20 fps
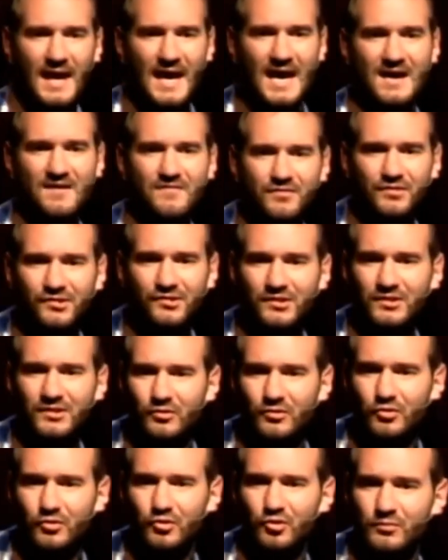Every
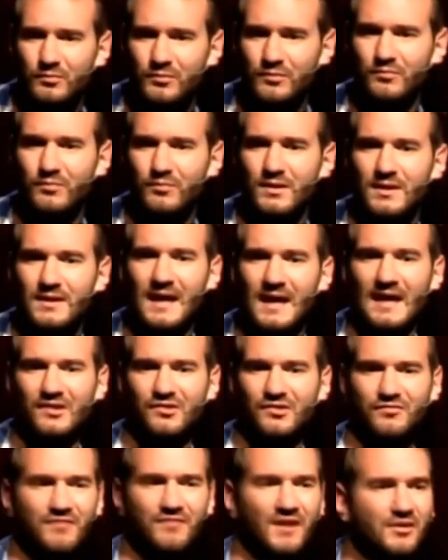single human being
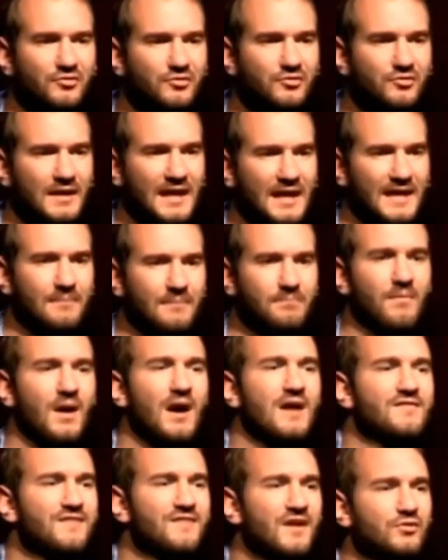has value, and
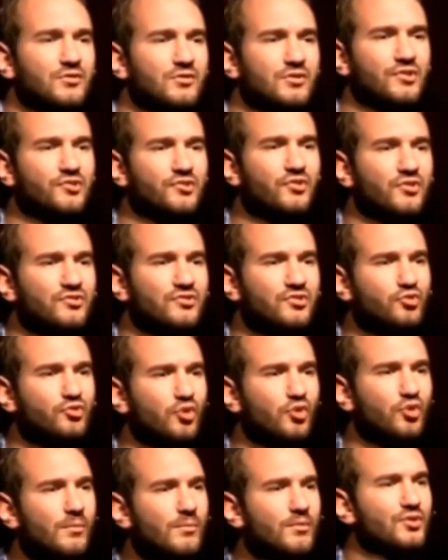my value is not
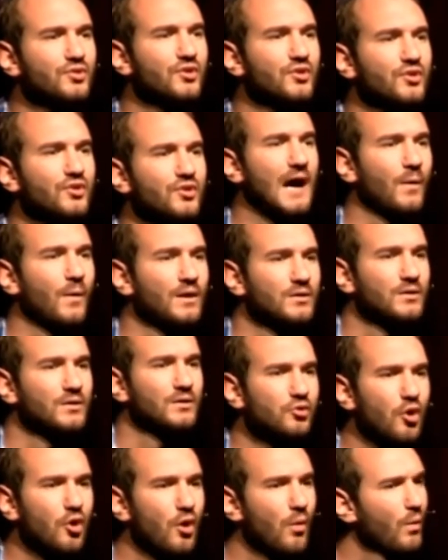determined on how I
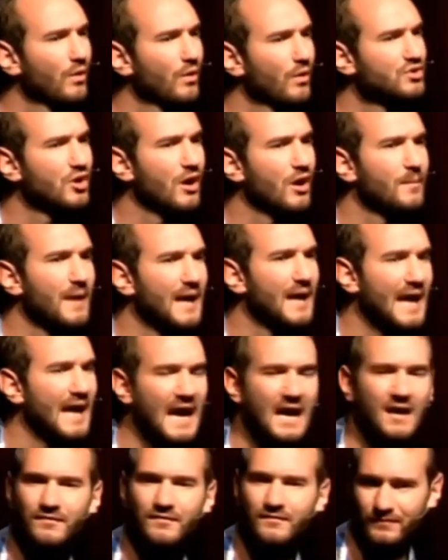look or what job I
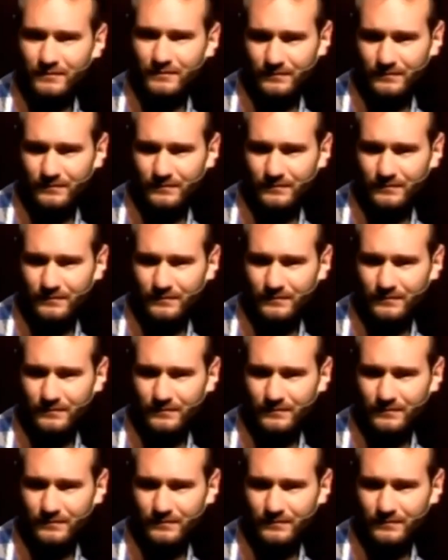have